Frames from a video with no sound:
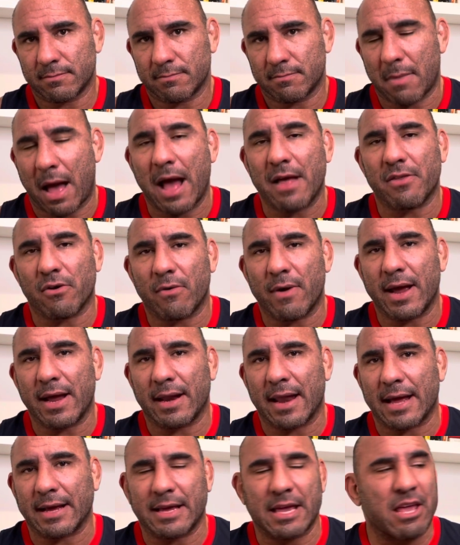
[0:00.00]
By the way,
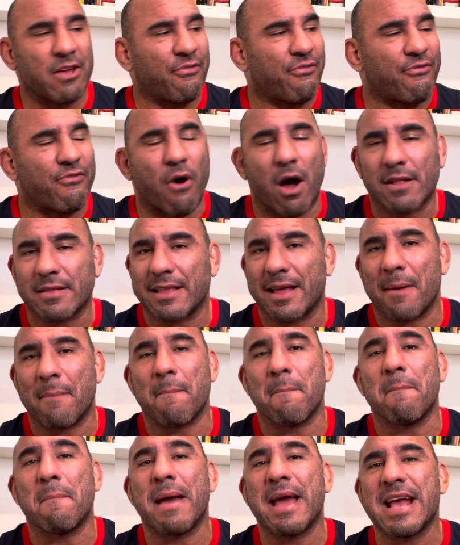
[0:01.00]
like he fought
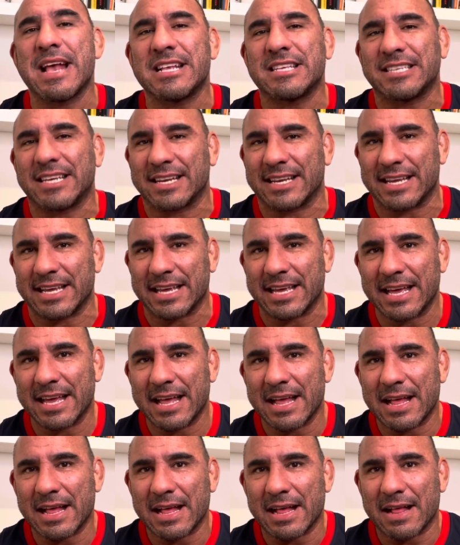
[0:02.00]
amazingly.
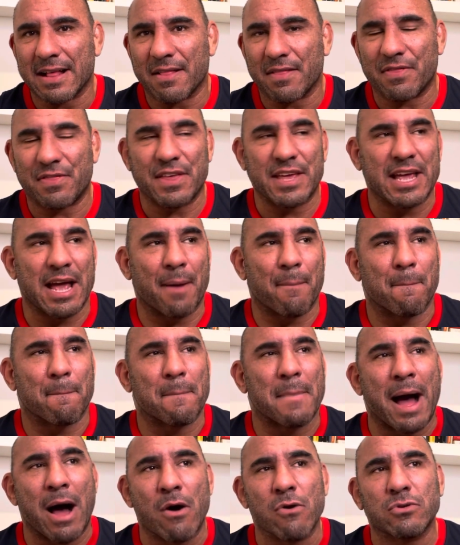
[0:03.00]
The
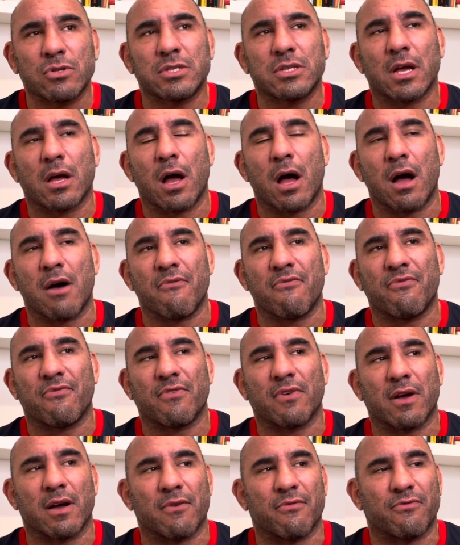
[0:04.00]
amount
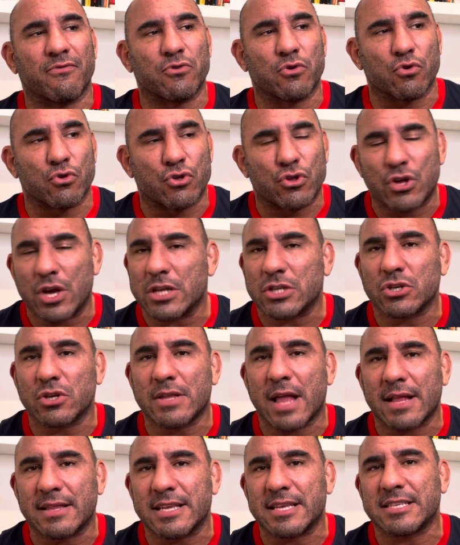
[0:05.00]
of jiu-jitsu
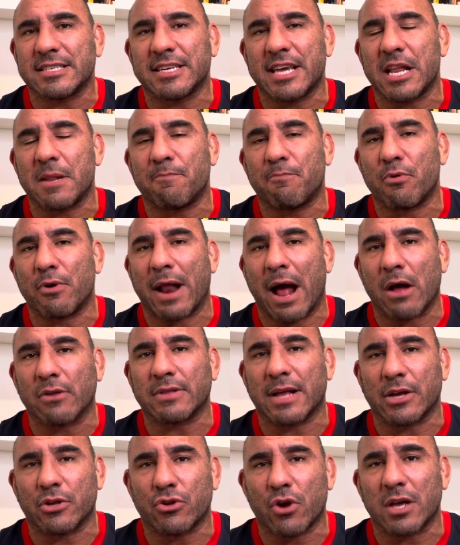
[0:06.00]
that this kid put out,
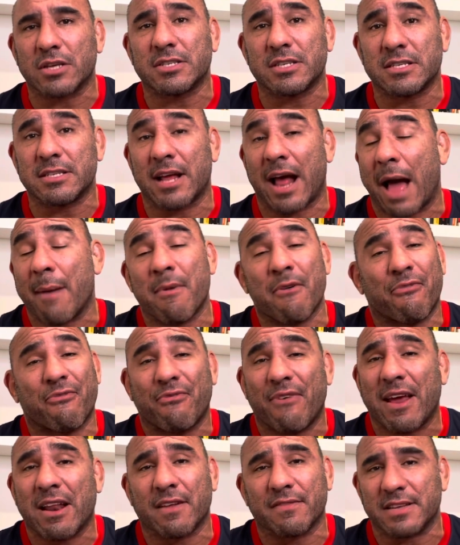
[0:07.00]
like Josh is there. I'm a
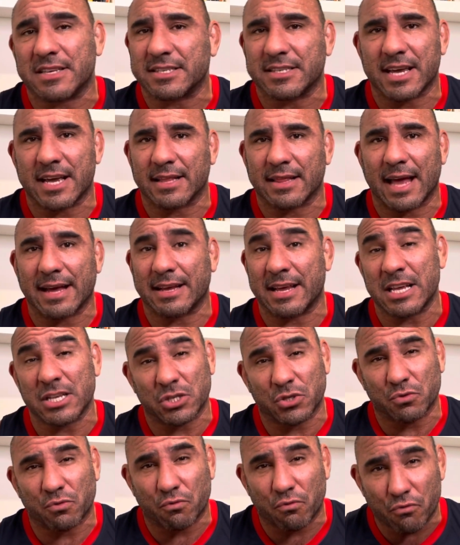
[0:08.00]
fan of this kid. Like
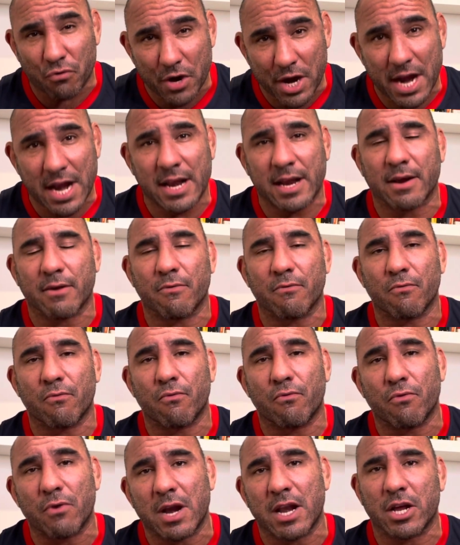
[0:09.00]
he's really,
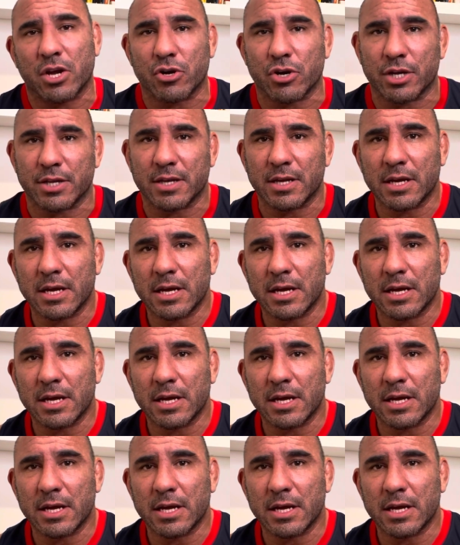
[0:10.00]
really good.